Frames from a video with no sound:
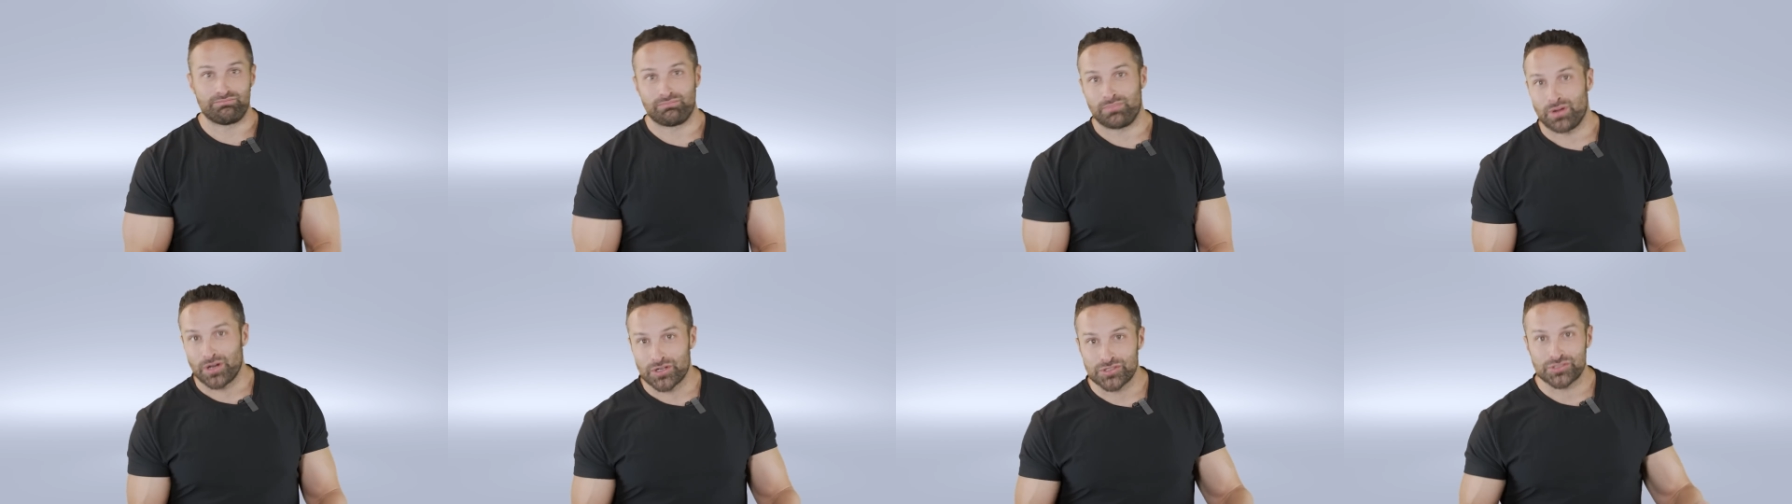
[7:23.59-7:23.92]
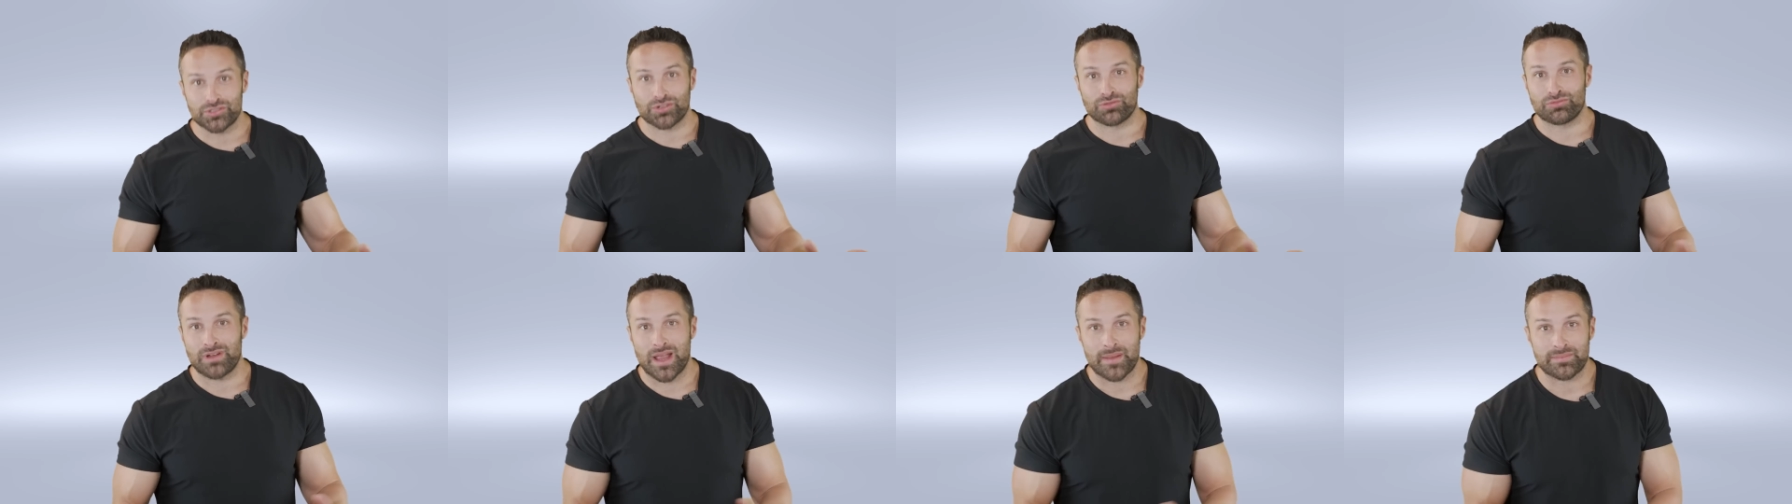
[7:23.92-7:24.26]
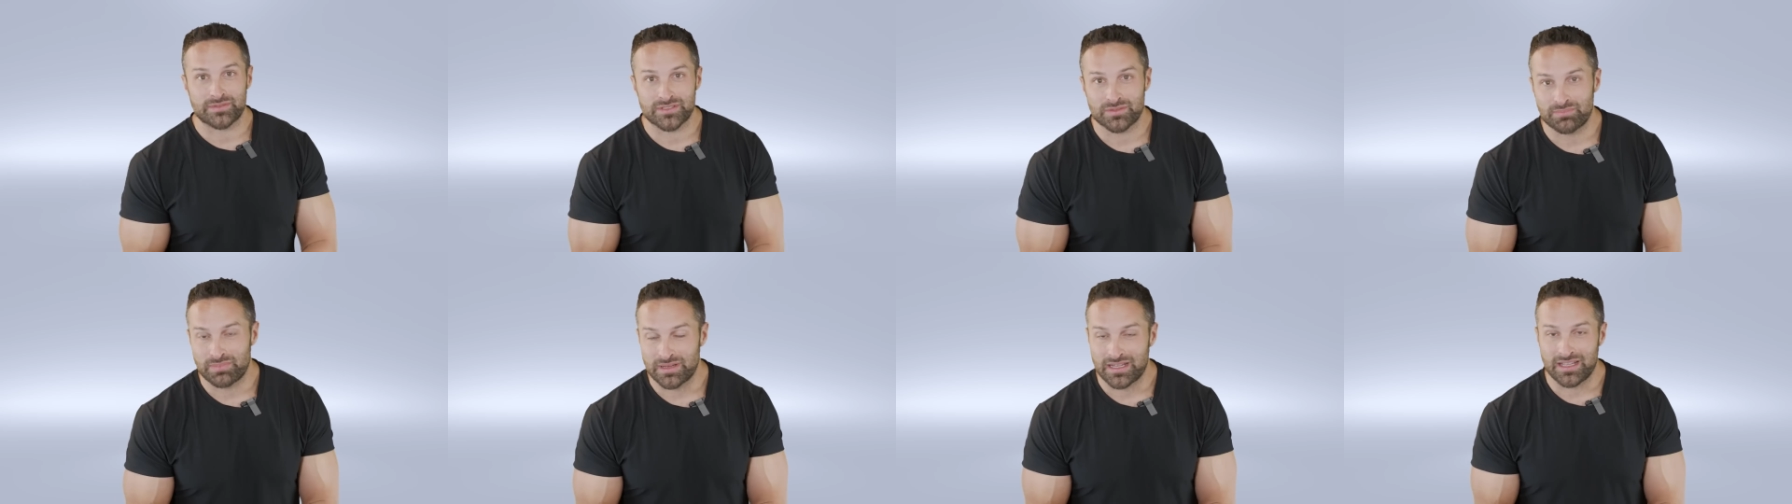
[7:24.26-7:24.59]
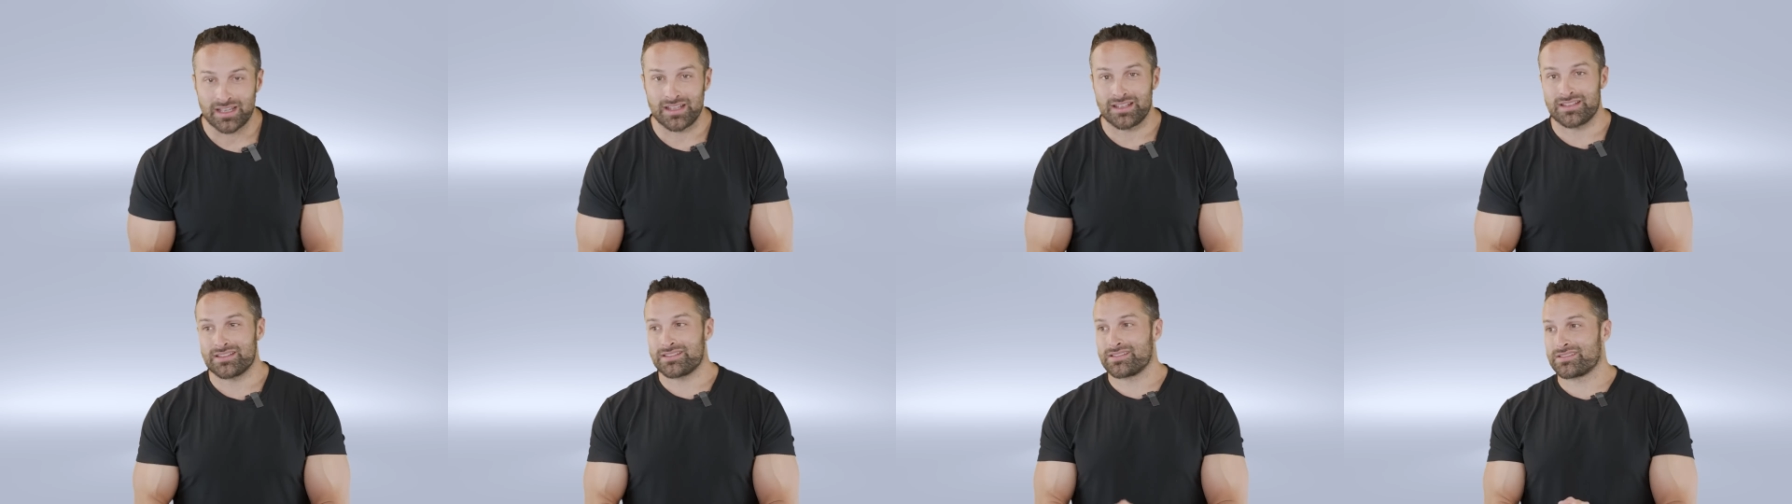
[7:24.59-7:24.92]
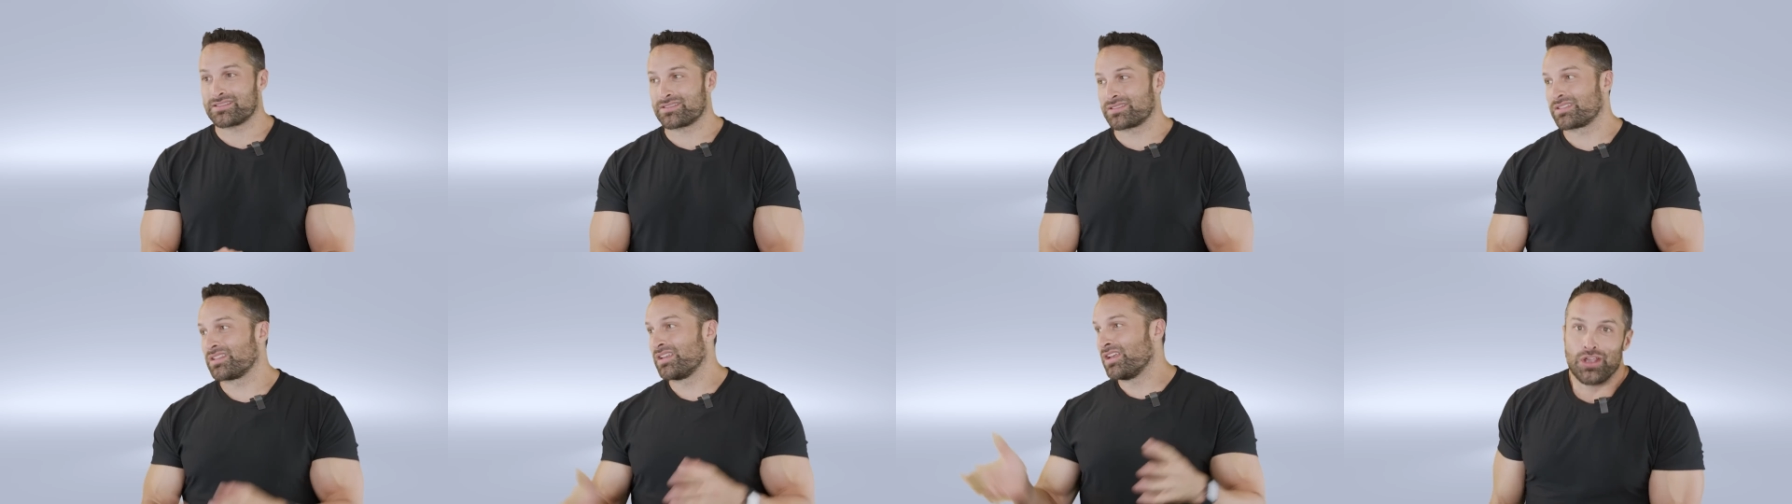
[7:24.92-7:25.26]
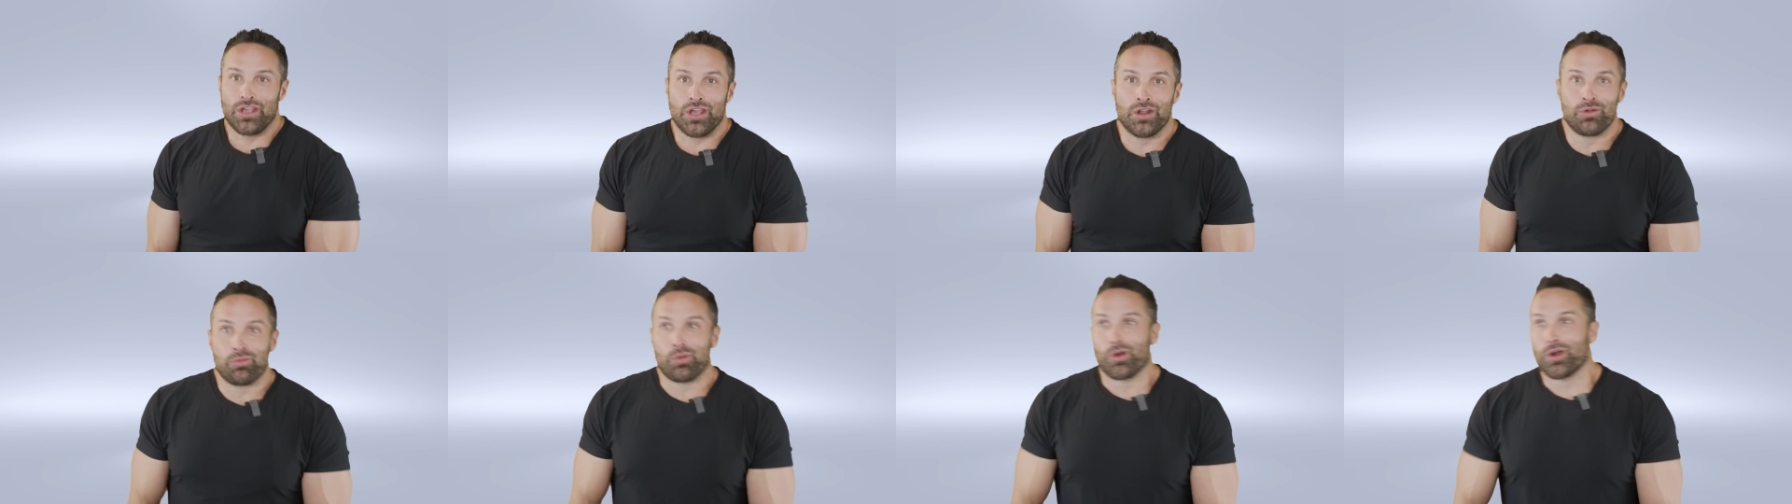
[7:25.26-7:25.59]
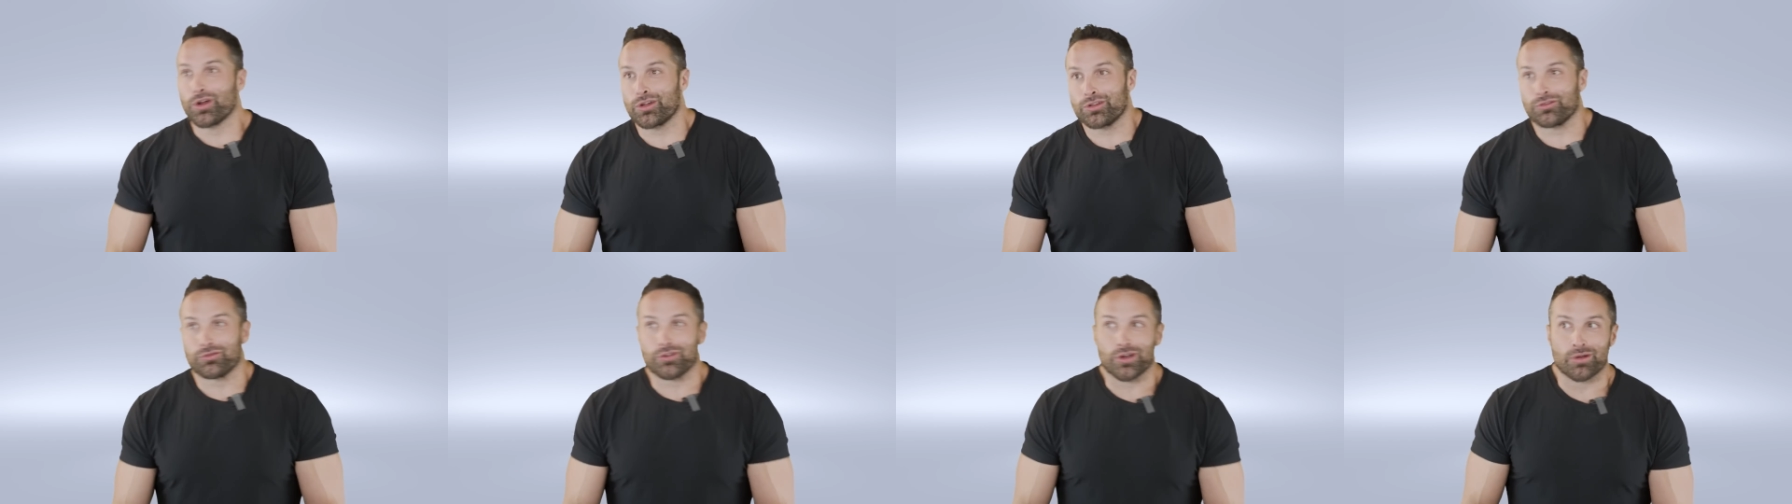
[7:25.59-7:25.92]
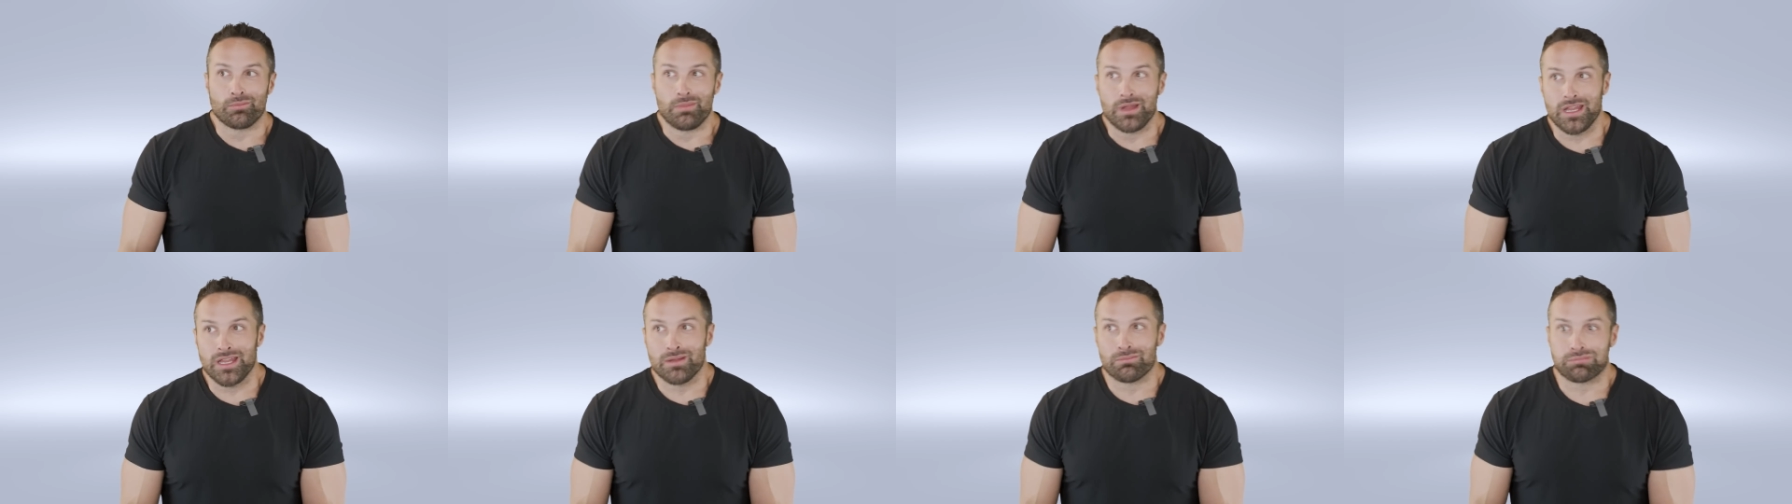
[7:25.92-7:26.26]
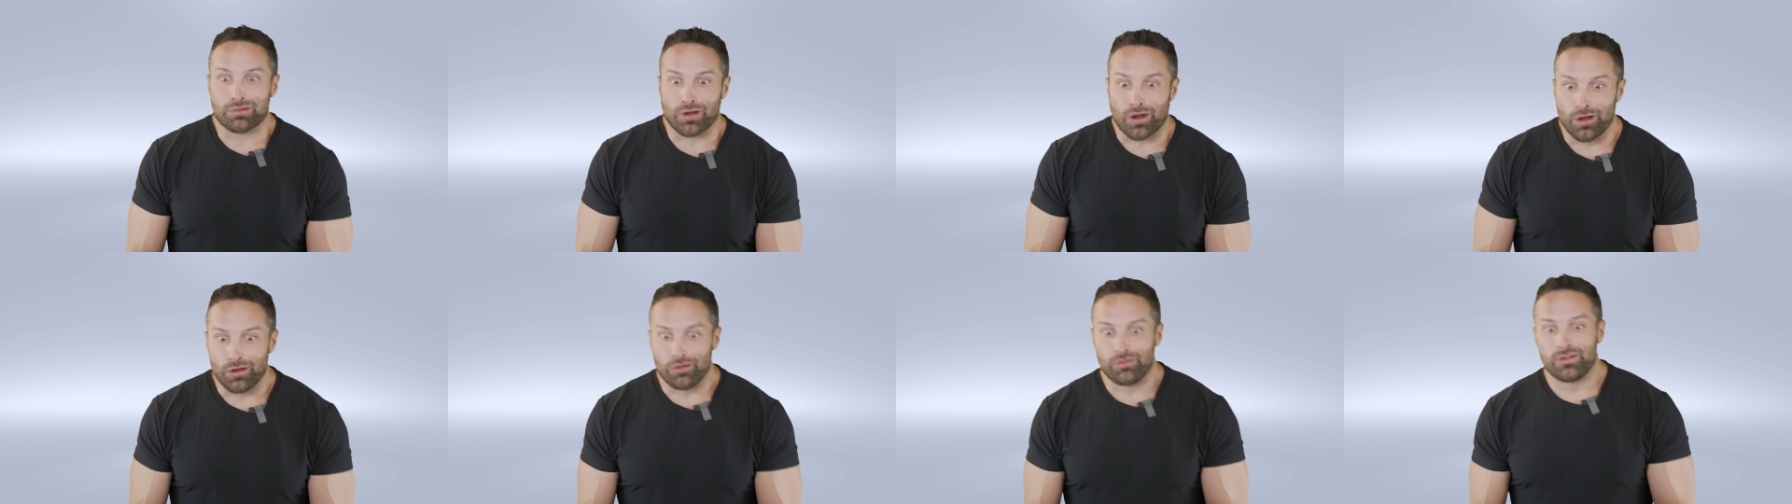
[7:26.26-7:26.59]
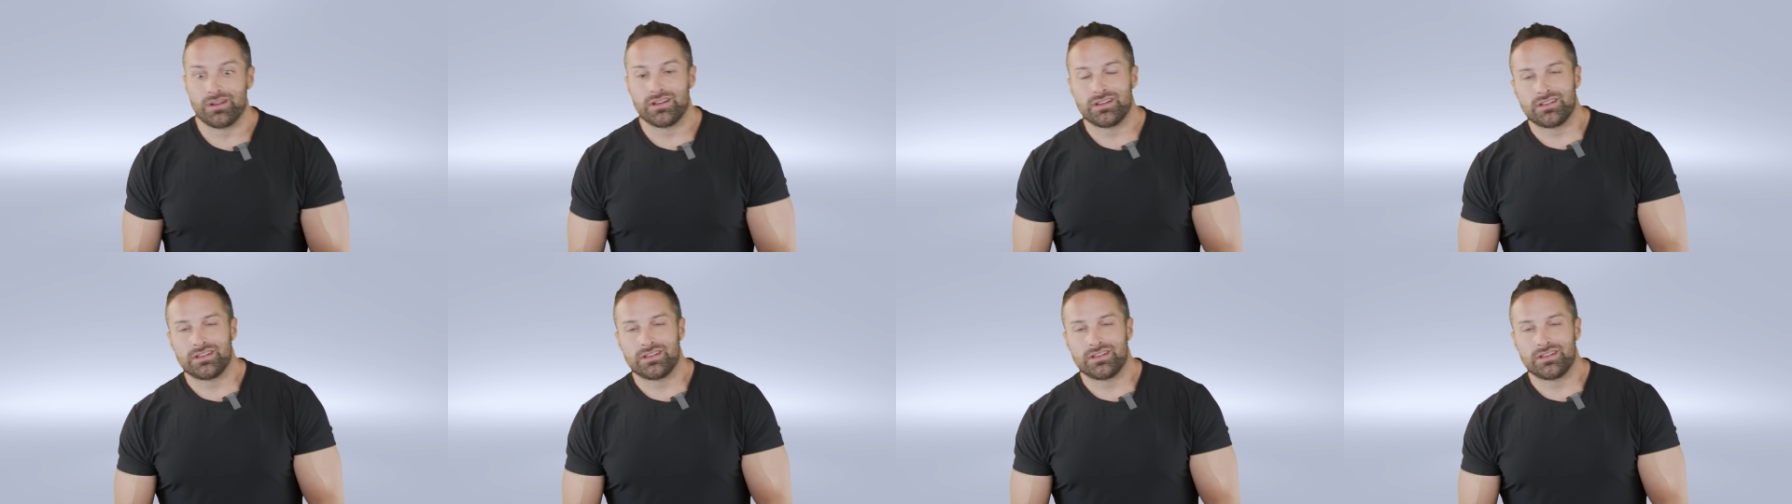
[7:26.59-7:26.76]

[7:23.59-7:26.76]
partial reps because it works for me, bro.